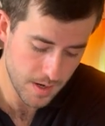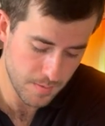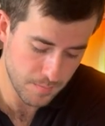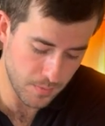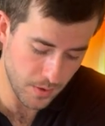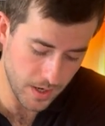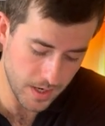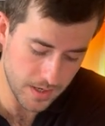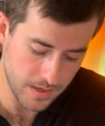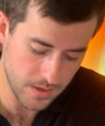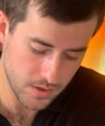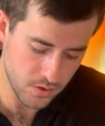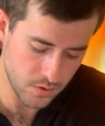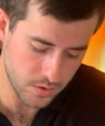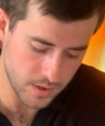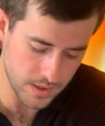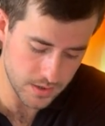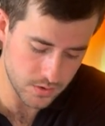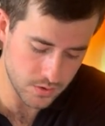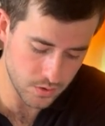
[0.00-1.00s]
but you
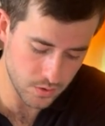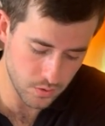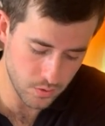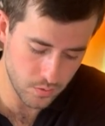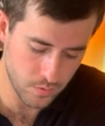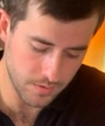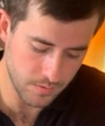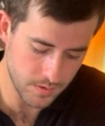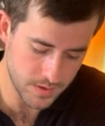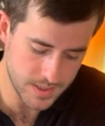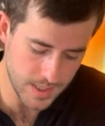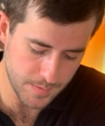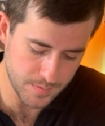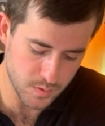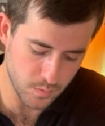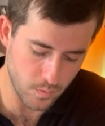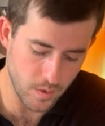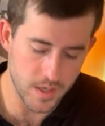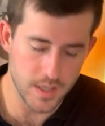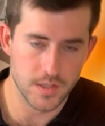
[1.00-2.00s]
can do steps
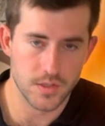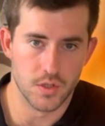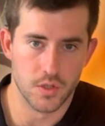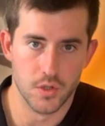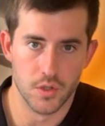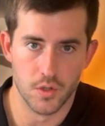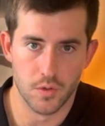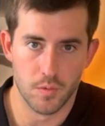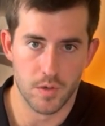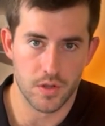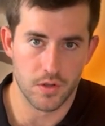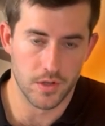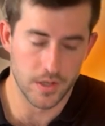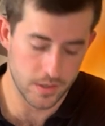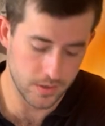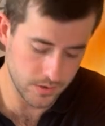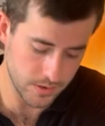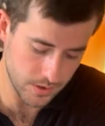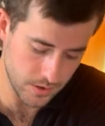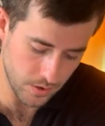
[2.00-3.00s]
1 and 2 with
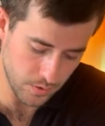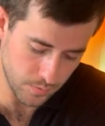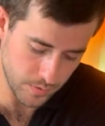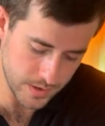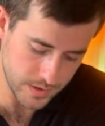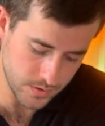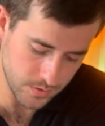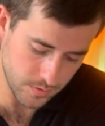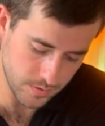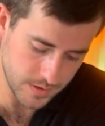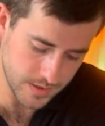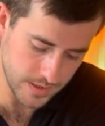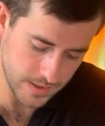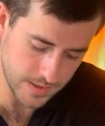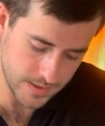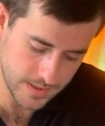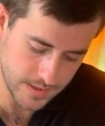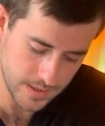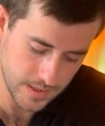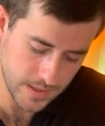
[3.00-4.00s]
little to no
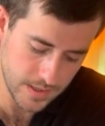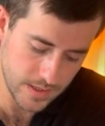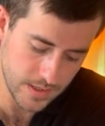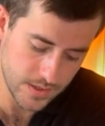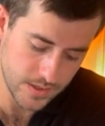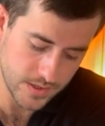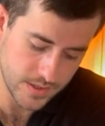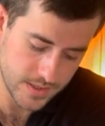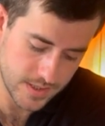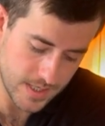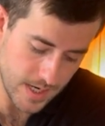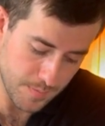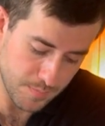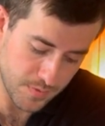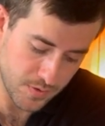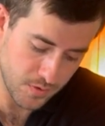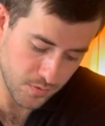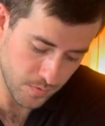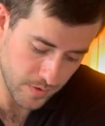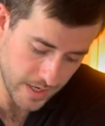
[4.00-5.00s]
resources.
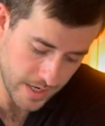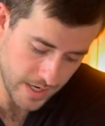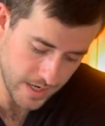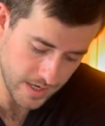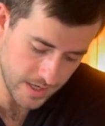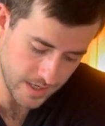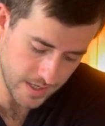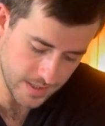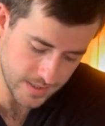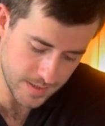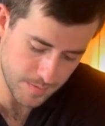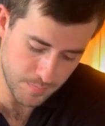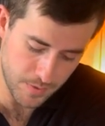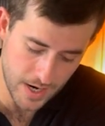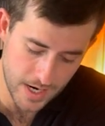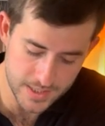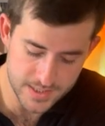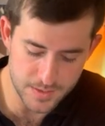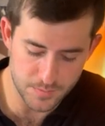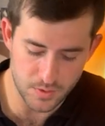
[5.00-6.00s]
Step 3 is
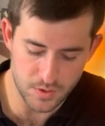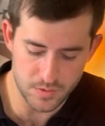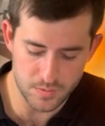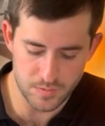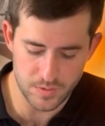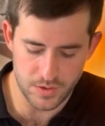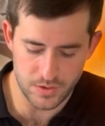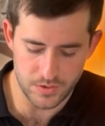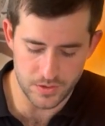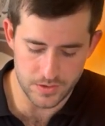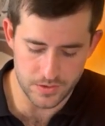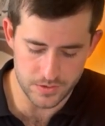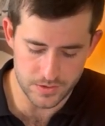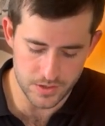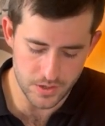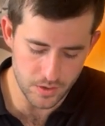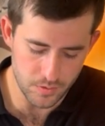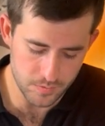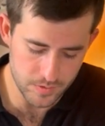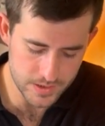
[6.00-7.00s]
impossible with little to
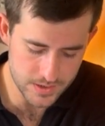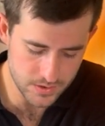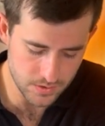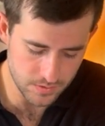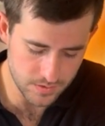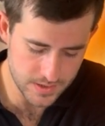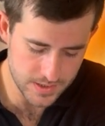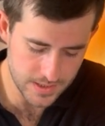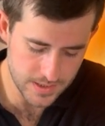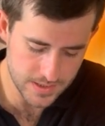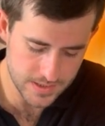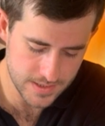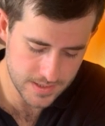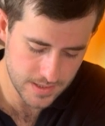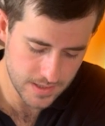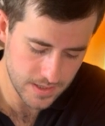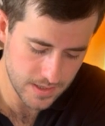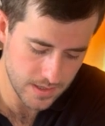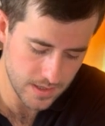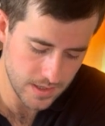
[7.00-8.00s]
no resources.
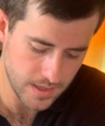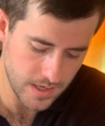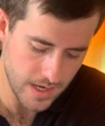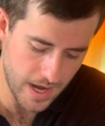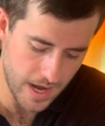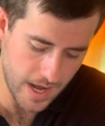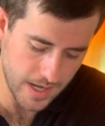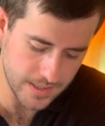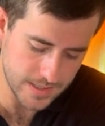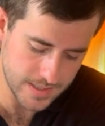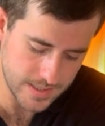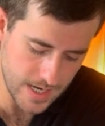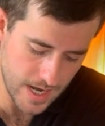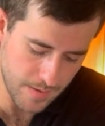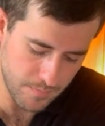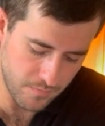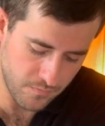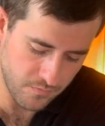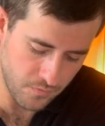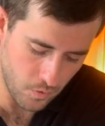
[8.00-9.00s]
And
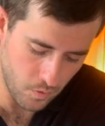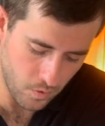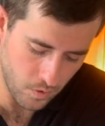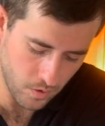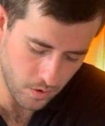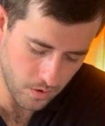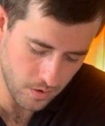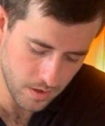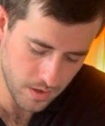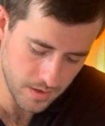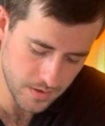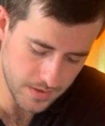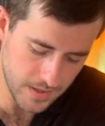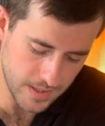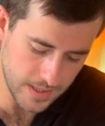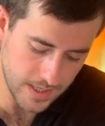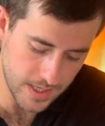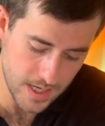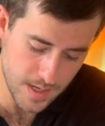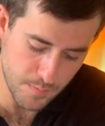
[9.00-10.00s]
step 4, the
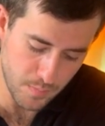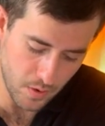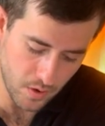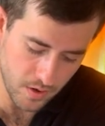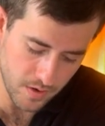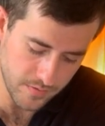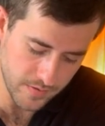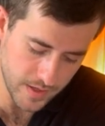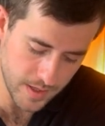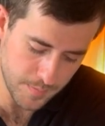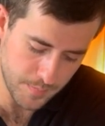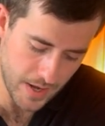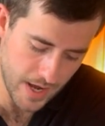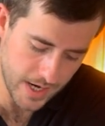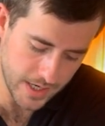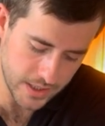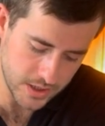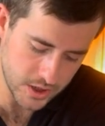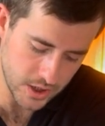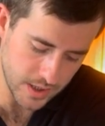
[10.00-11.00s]
key part of it,
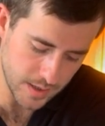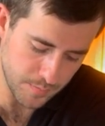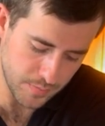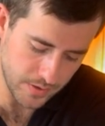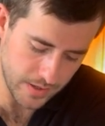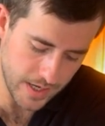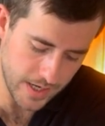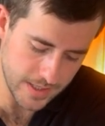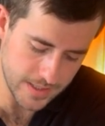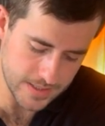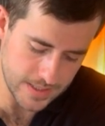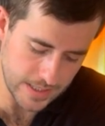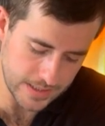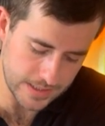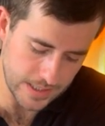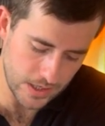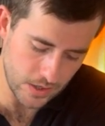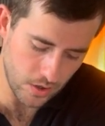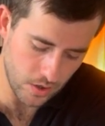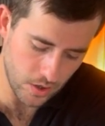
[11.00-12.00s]
packaging a plan is not
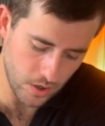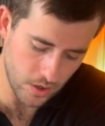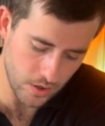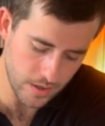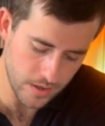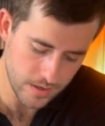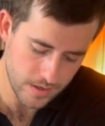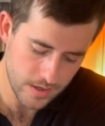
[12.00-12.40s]
that hard.